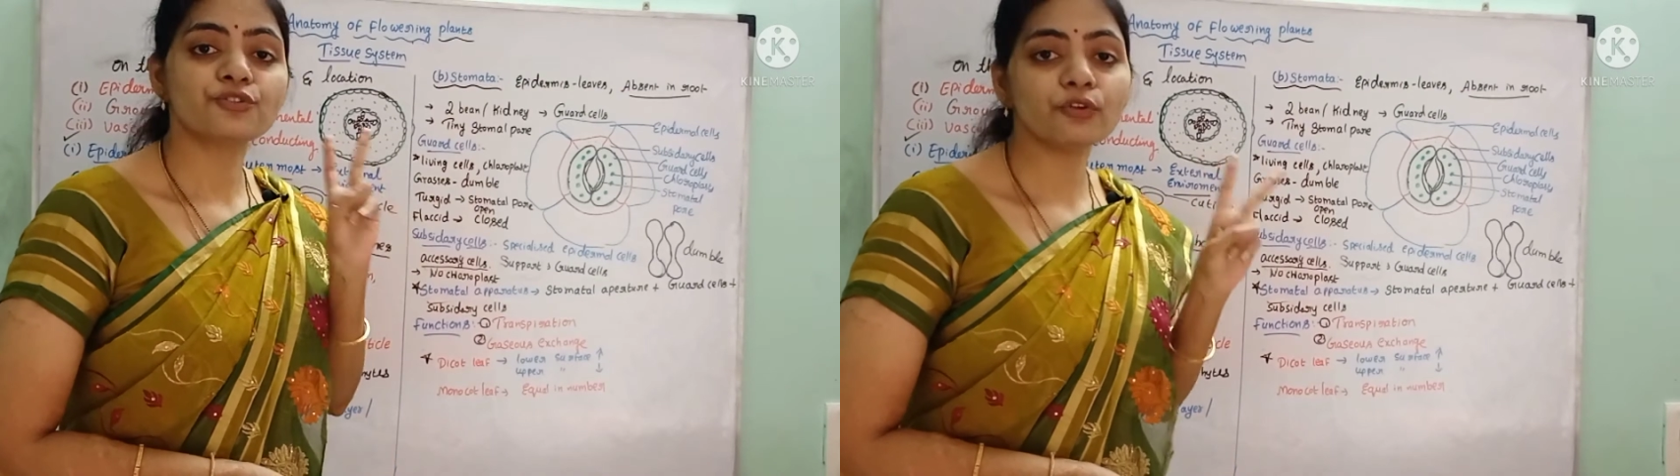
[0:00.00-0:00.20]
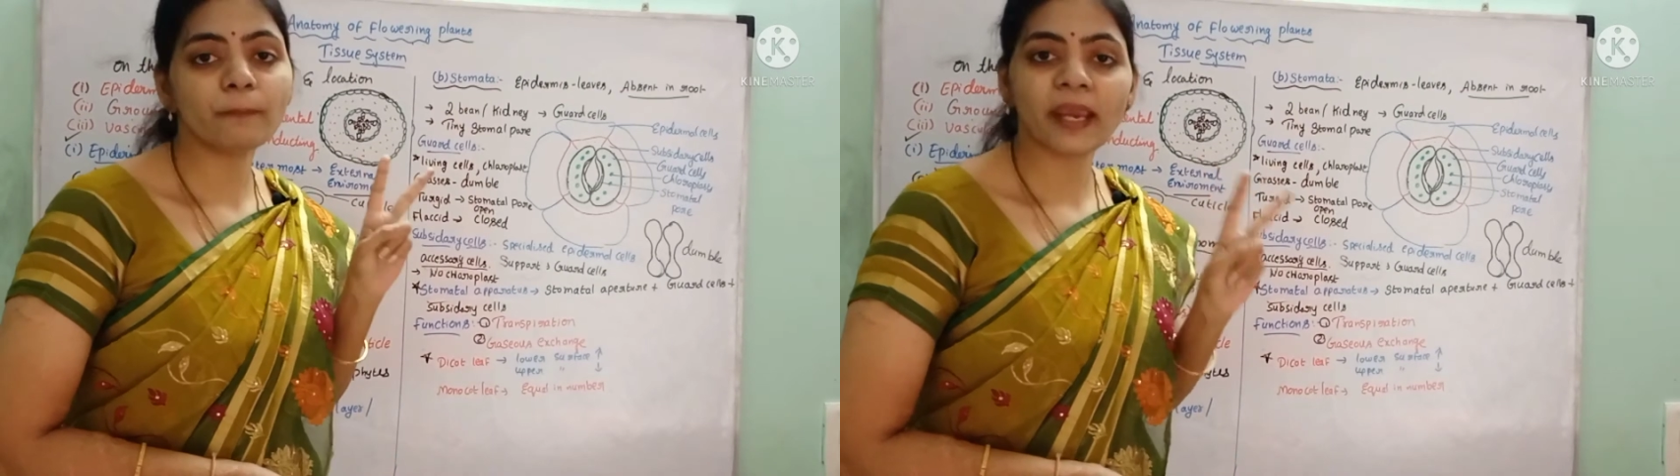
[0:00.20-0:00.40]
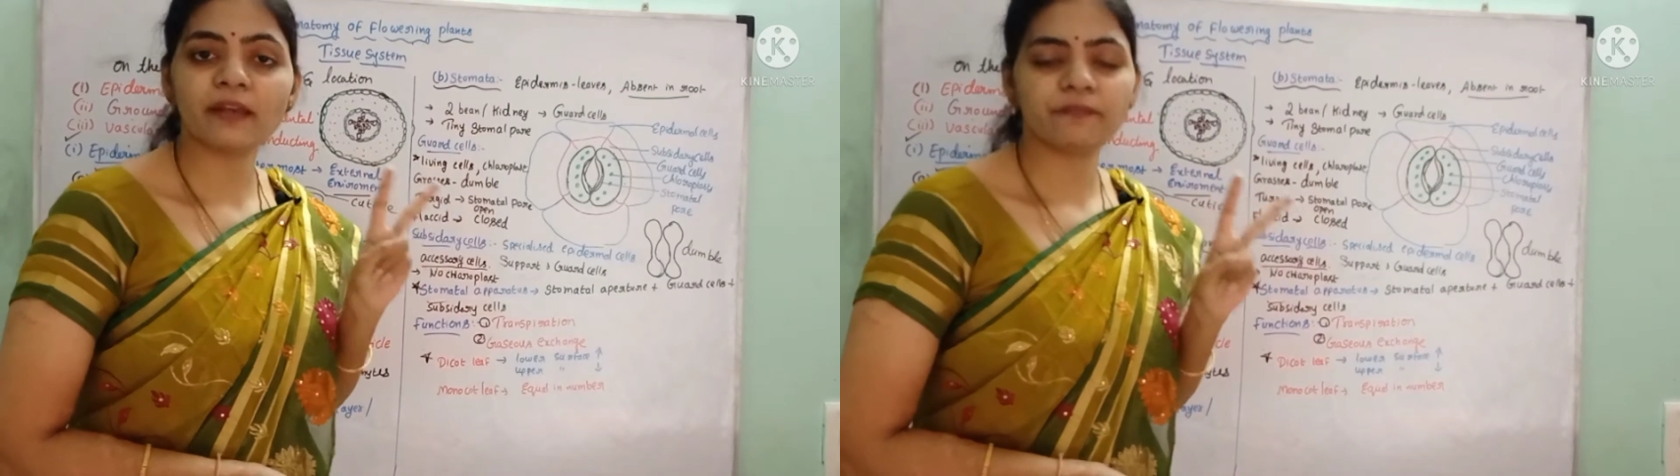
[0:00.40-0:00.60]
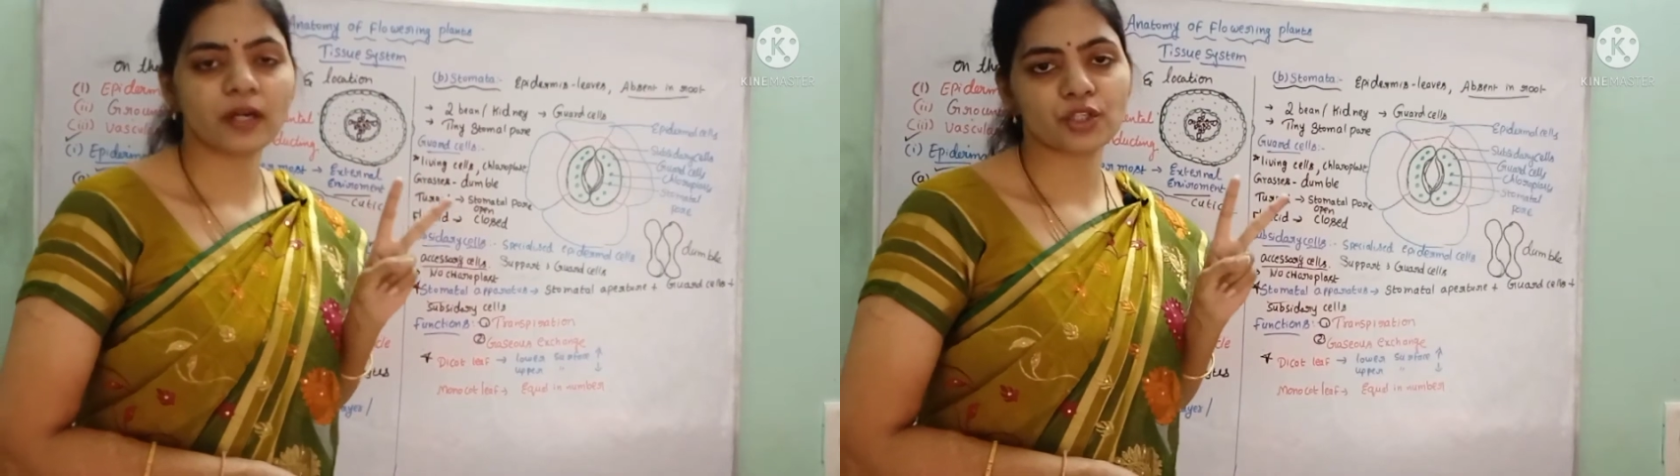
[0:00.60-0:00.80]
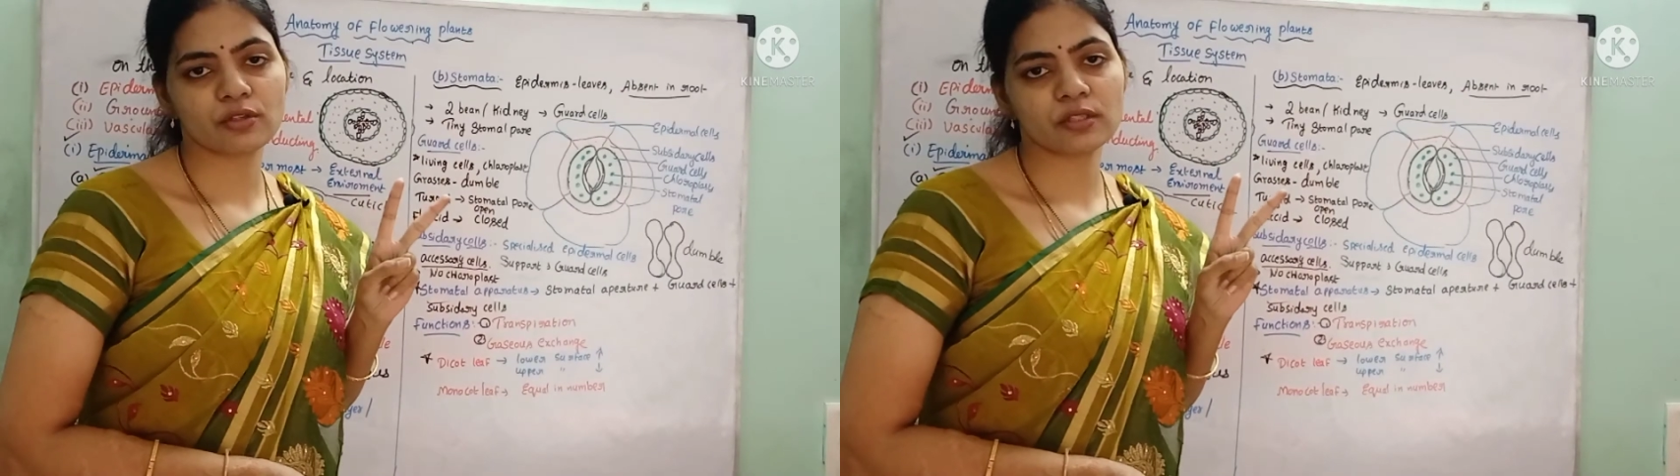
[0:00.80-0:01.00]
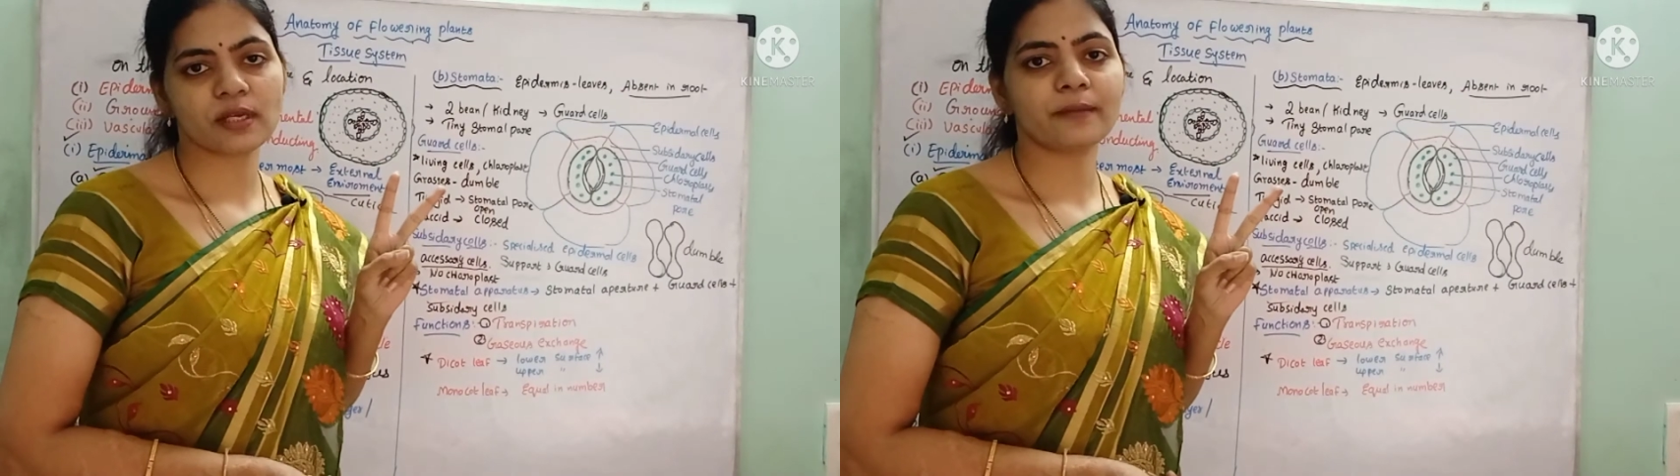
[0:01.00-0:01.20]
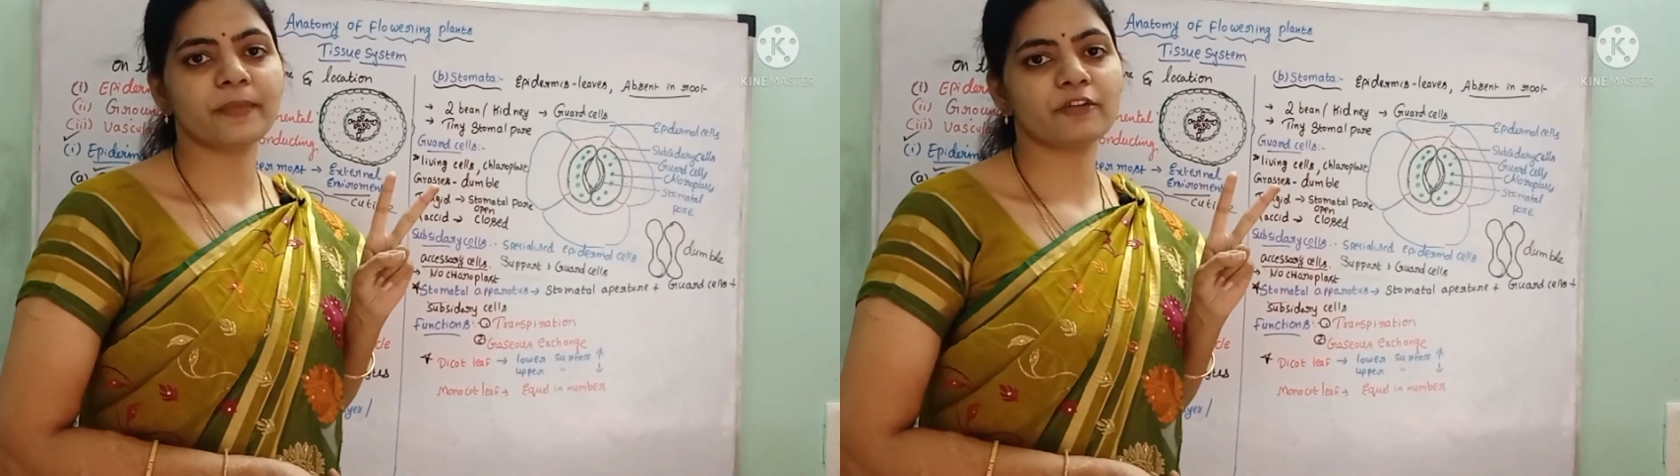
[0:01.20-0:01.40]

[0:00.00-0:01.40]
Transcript: Two main functions are